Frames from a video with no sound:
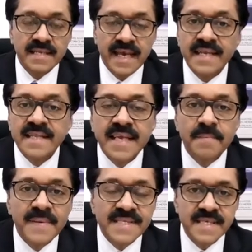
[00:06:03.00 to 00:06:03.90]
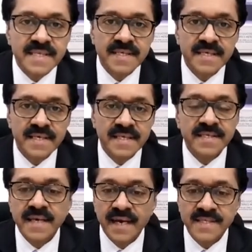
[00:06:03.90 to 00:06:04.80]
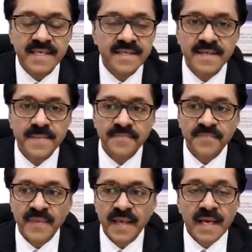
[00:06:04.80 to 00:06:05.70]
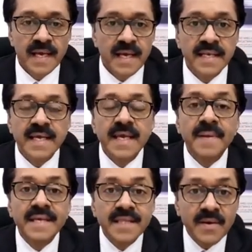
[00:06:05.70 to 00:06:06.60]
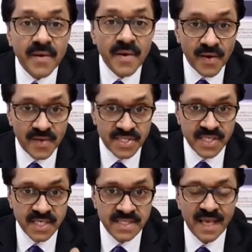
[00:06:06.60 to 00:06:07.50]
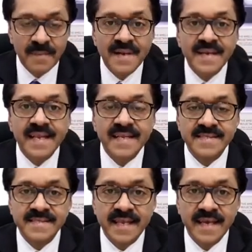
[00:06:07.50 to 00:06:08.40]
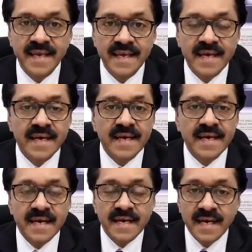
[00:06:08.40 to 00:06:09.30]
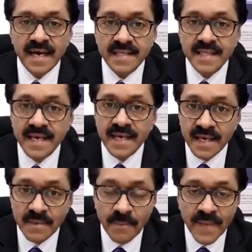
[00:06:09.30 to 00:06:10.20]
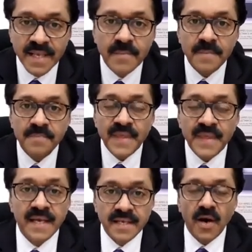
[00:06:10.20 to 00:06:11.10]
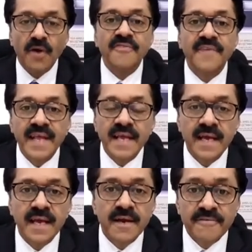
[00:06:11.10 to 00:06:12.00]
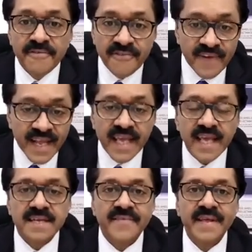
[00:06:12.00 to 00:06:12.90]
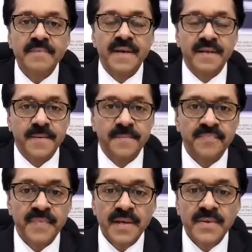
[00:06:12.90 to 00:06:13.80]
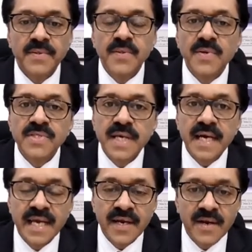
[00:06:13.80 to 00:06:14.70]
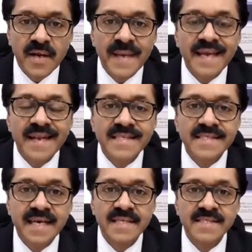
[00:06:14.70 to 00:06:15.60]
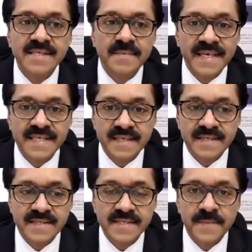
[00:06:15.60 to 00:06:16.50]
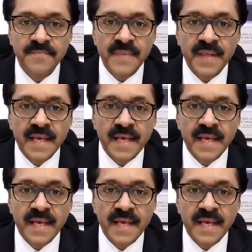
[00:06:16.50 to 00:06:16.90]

90% in target, and keeping the cost simultaneously at the minimum, and offering free treatment to those economically challenged patients.